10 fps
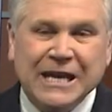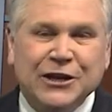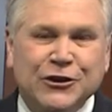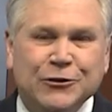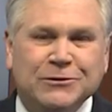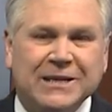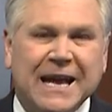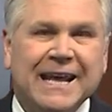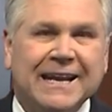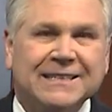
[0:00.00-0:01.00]
New
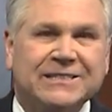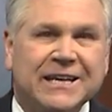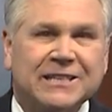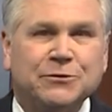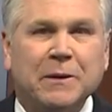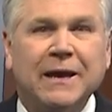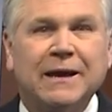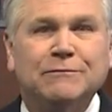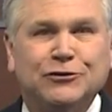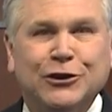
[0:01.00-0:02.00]
tonight at 6, we
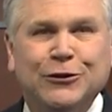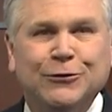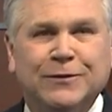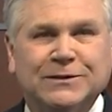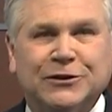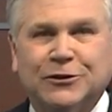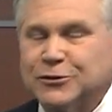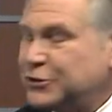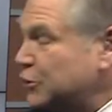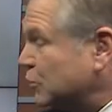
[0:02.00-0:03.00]
have two
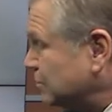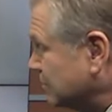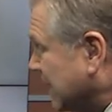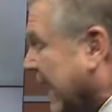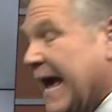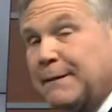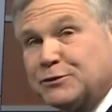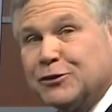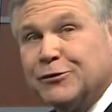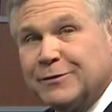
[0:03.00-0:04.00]
visitors who
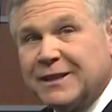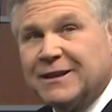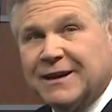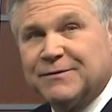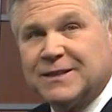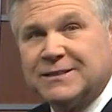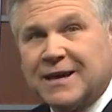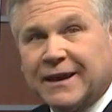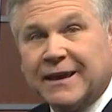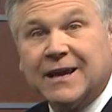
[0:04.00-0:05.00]
absolutely love
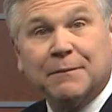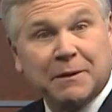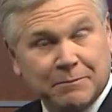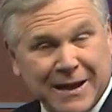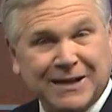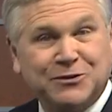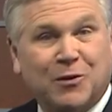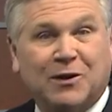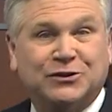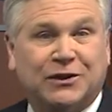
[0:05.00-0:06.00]
Kentucky coming back to
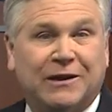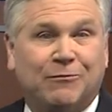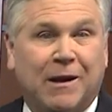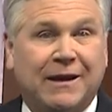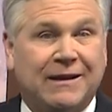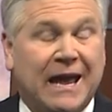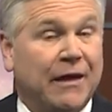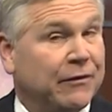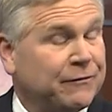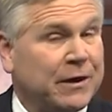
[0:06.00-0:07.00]
our state right now.
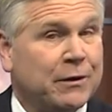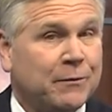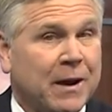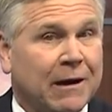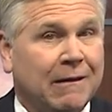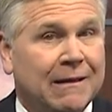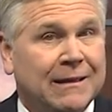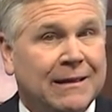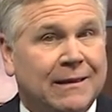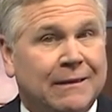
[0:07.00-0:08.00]
They're very rare,
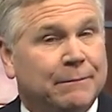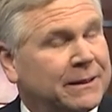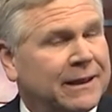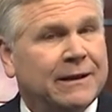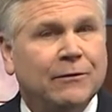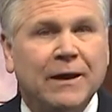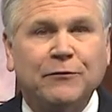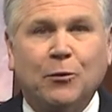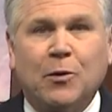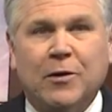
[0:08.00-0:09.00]
but they don't have
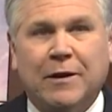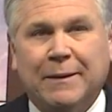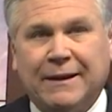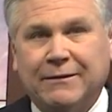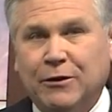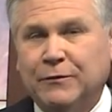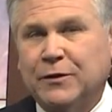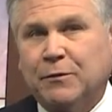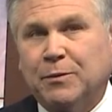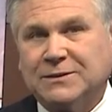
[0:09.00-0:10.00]
to worry about COVID
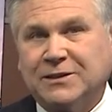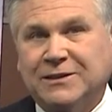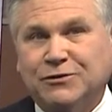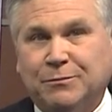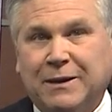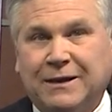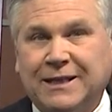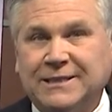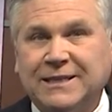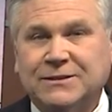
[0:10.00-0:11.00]
or presidential
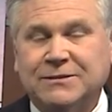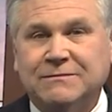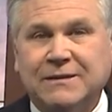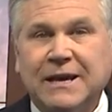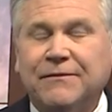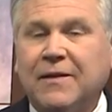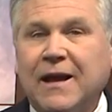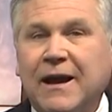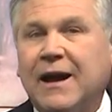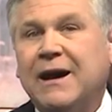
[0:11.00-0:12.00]
politics. They
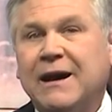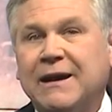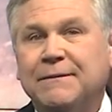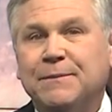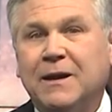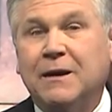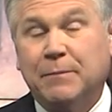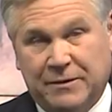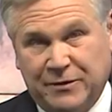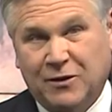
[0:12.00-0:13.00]
fly high
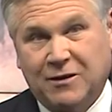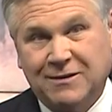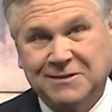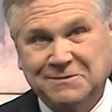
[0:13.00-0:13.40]
above it all.